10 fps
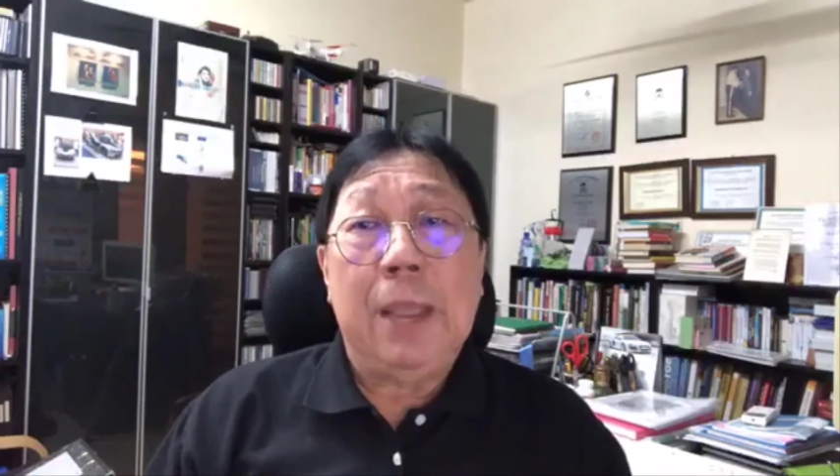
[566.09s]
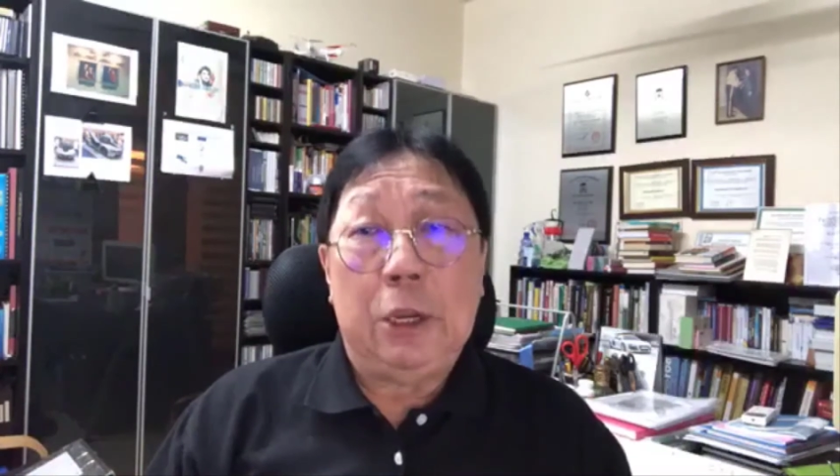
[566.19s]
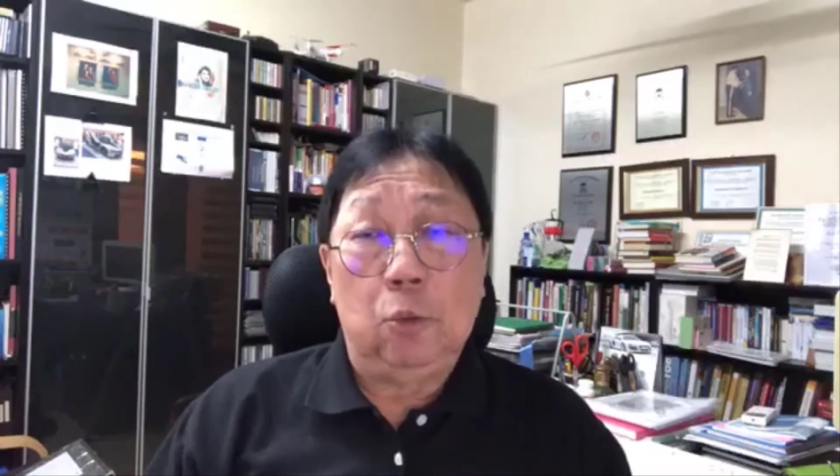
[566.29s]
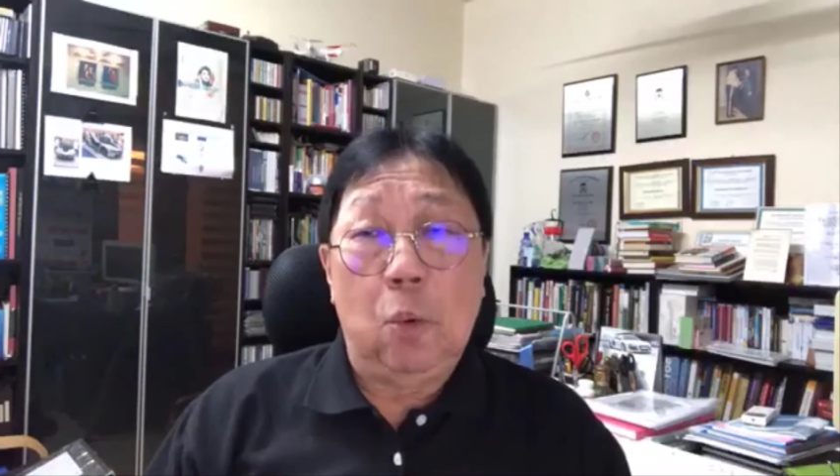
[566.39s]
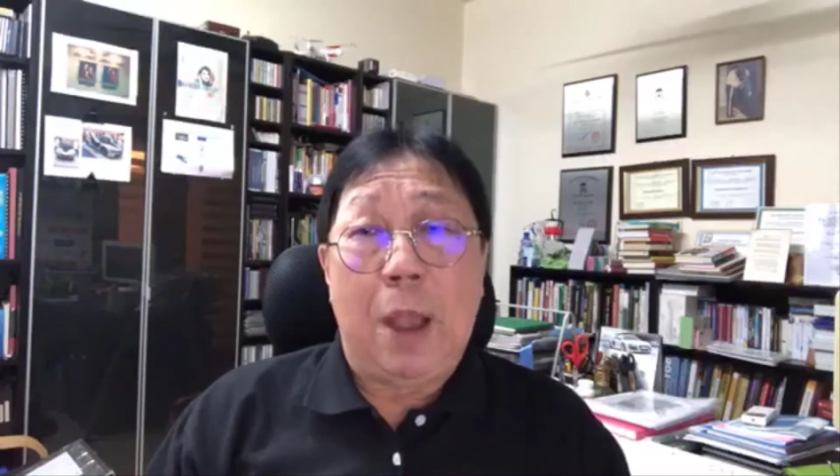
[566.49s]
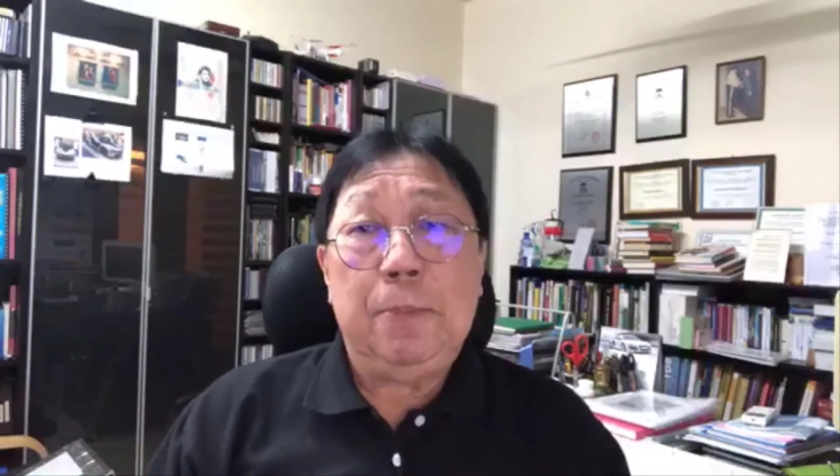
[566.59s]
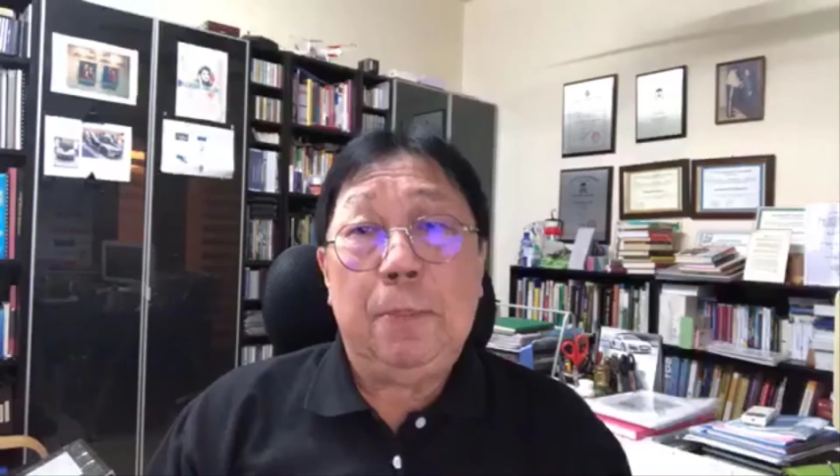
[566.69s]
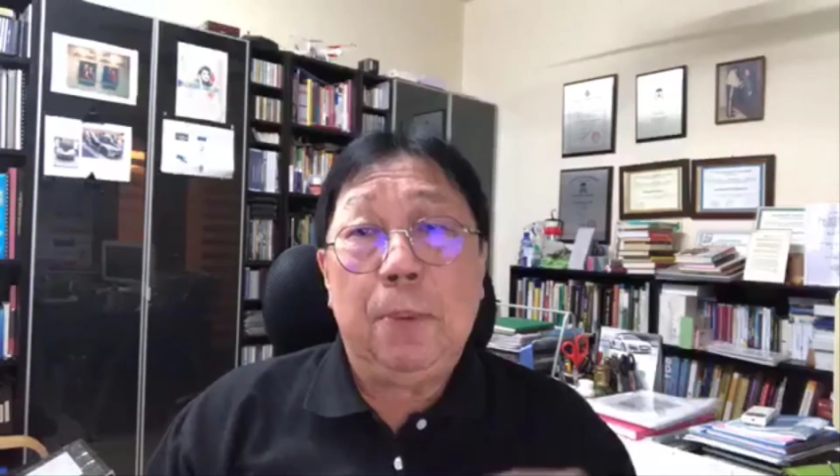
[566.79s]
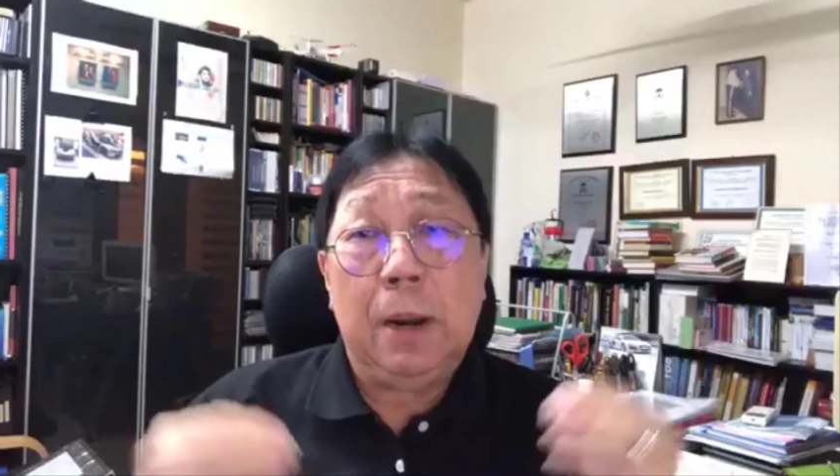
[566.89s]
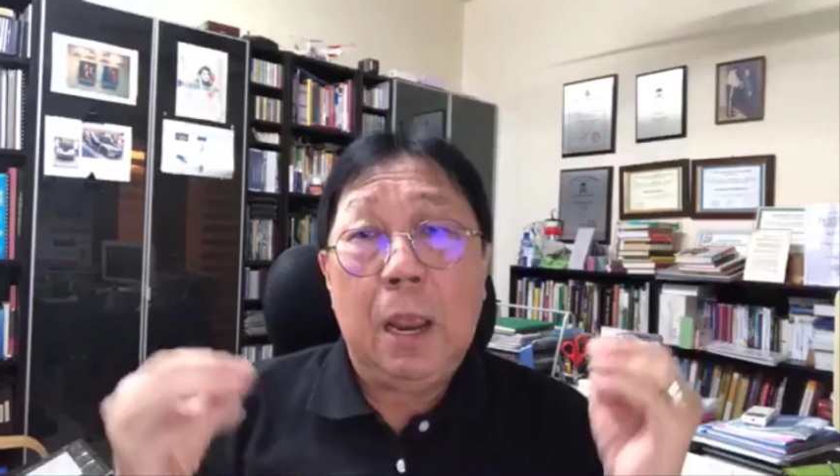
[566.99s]
That is why
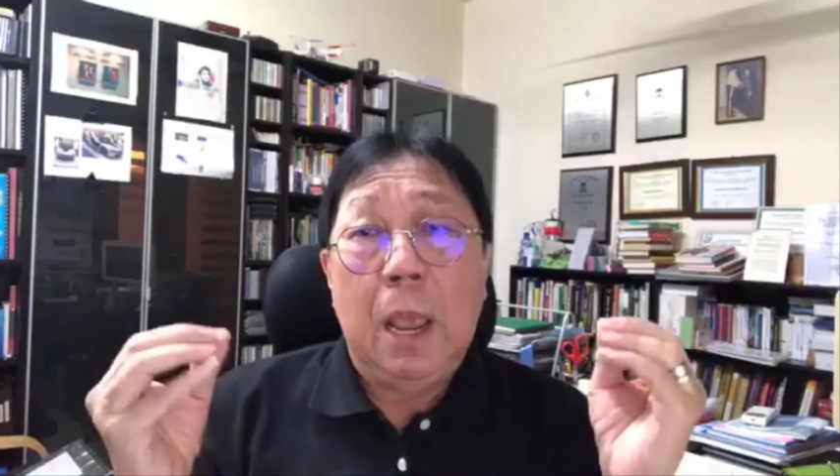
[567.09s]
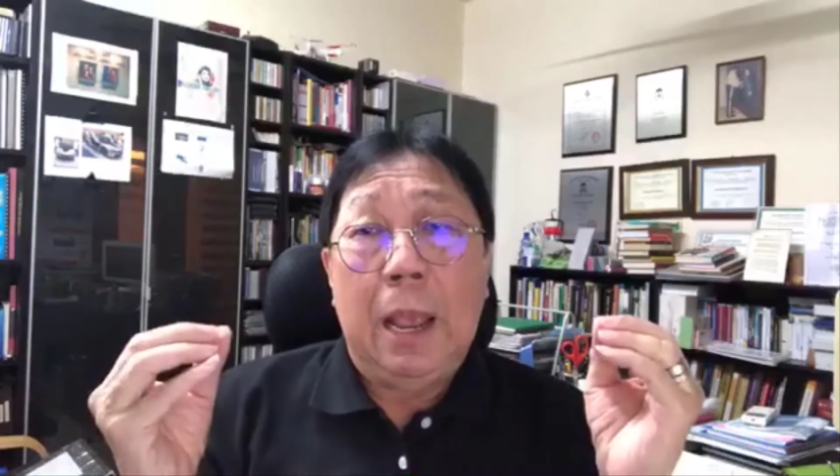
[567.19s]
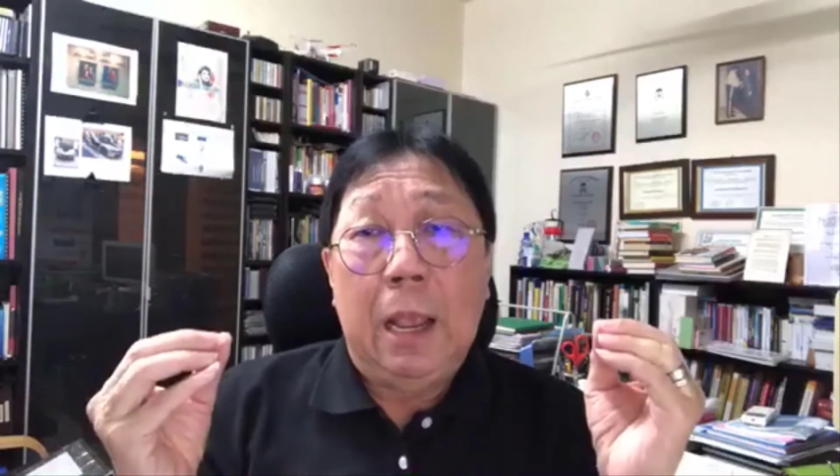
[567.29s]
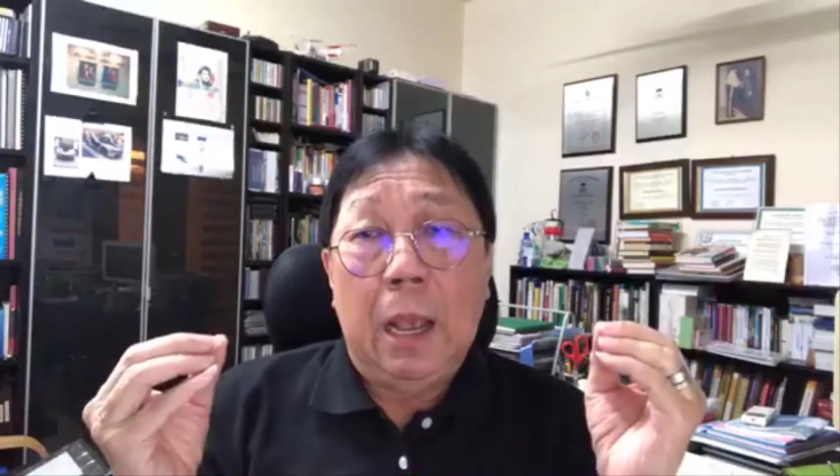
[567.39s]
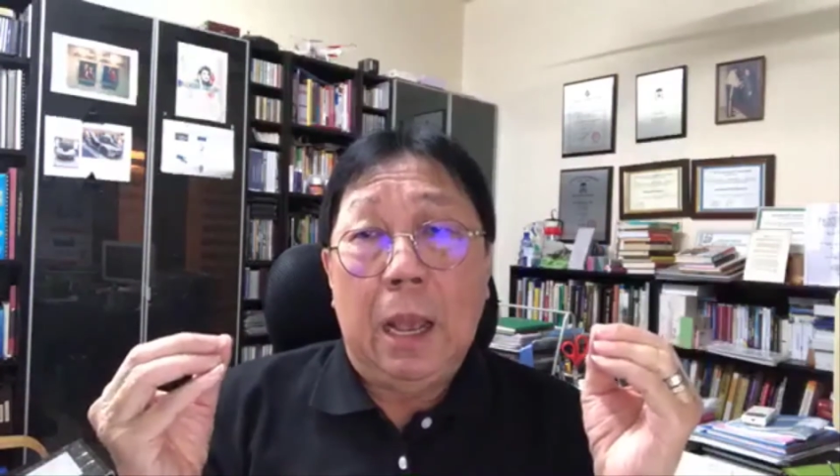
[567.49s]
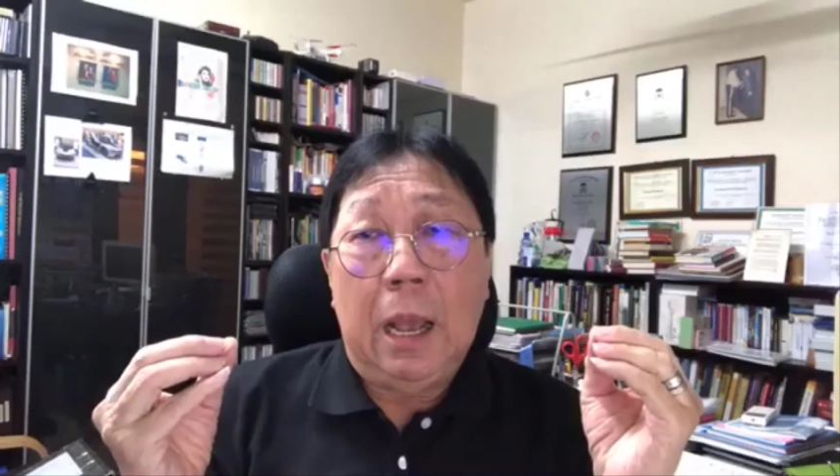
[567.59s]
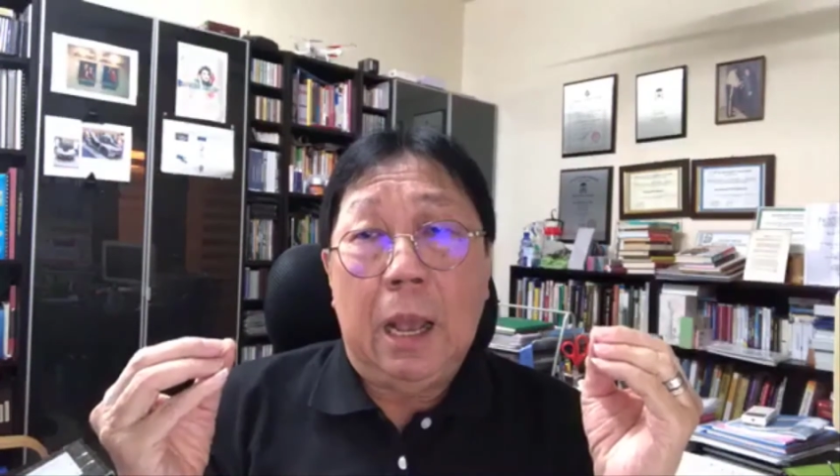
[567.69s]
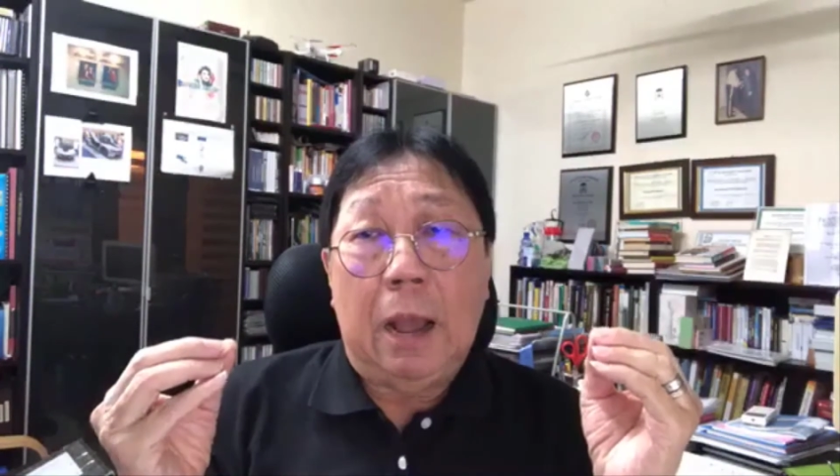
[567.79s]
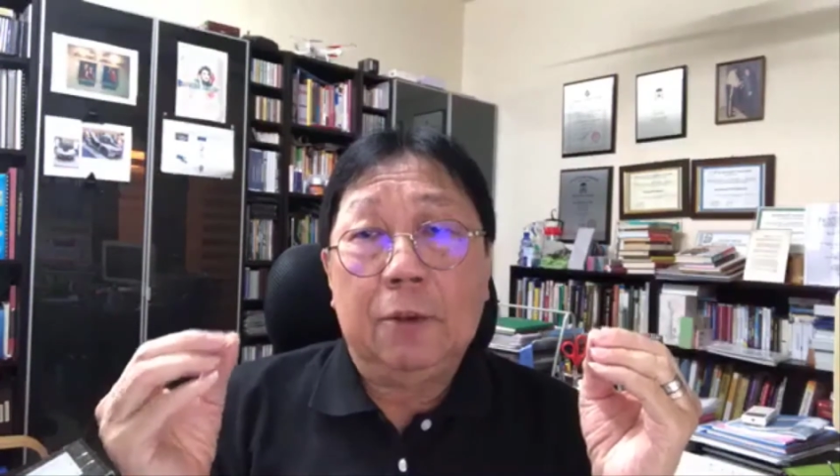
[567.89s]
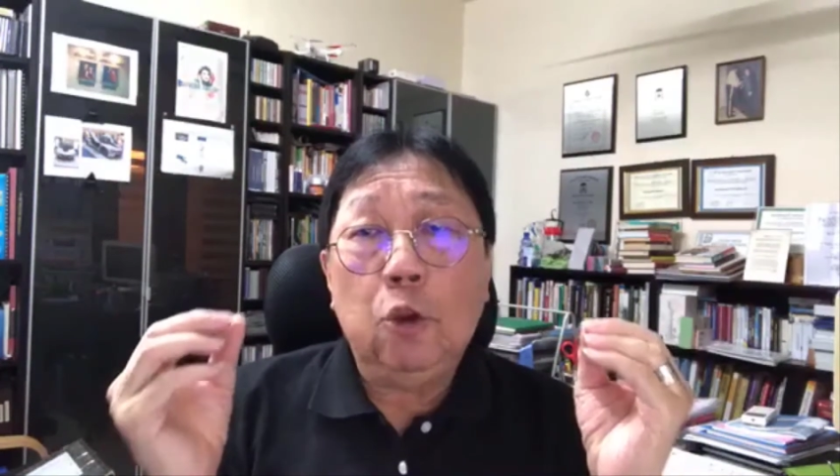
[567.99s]
people
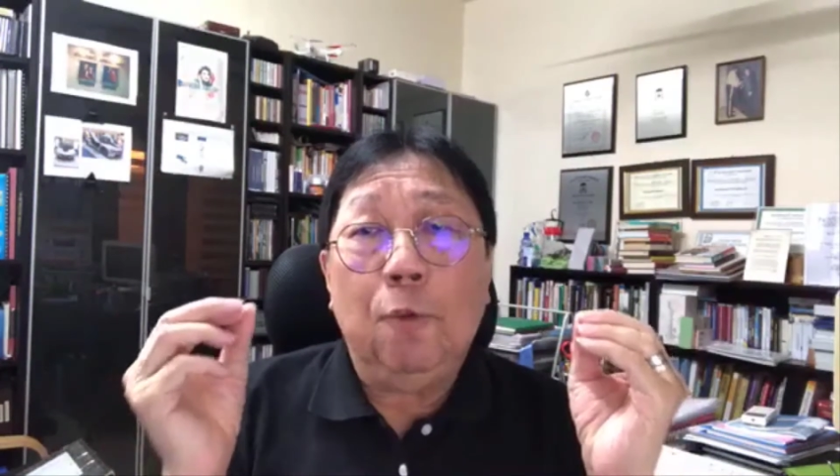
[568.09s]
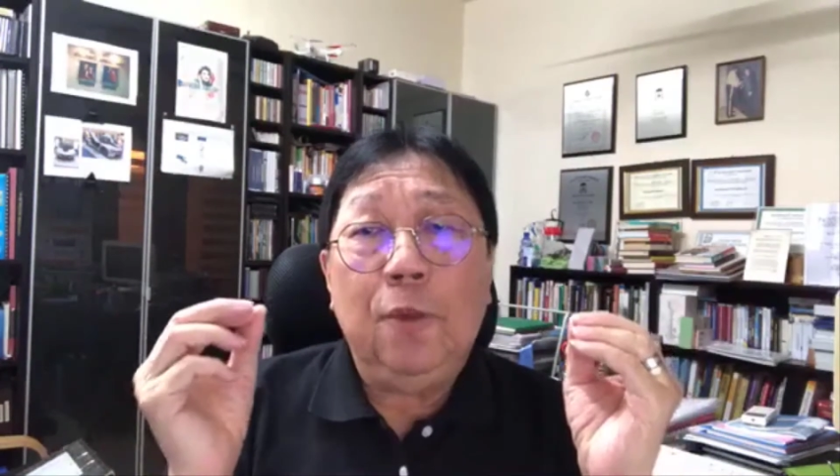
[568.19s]
are so